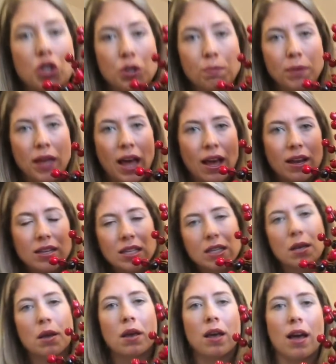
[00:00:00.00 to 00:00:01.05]
duplex,
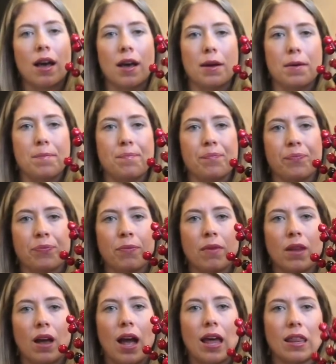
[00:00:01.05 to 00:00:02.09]

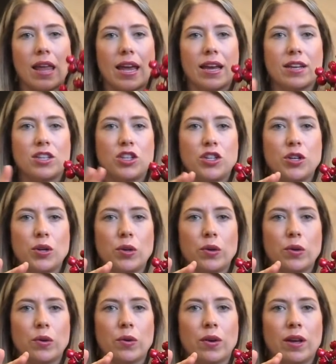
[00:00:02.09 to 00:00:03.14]
I like
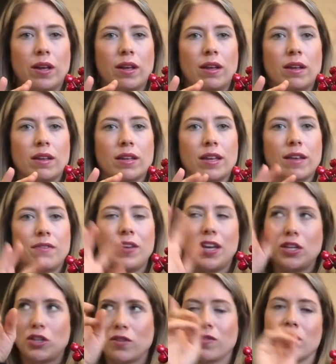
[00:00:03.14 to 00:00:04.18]
to give
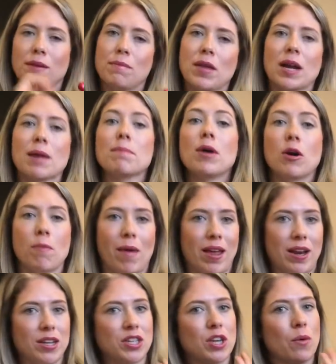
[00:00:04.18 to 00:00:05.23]
each of them their
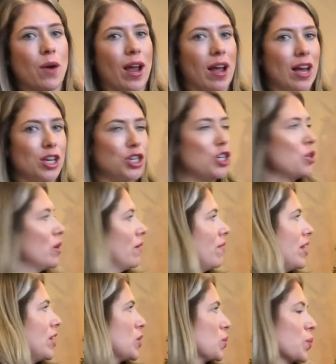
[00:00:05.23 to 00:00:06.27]
moment. So I got 2 of
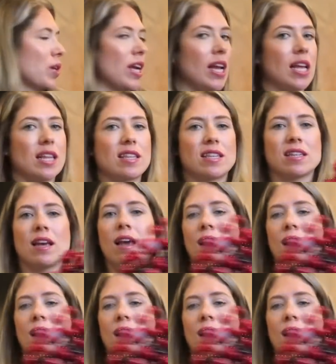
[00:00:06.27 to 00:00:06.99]
these wreaths,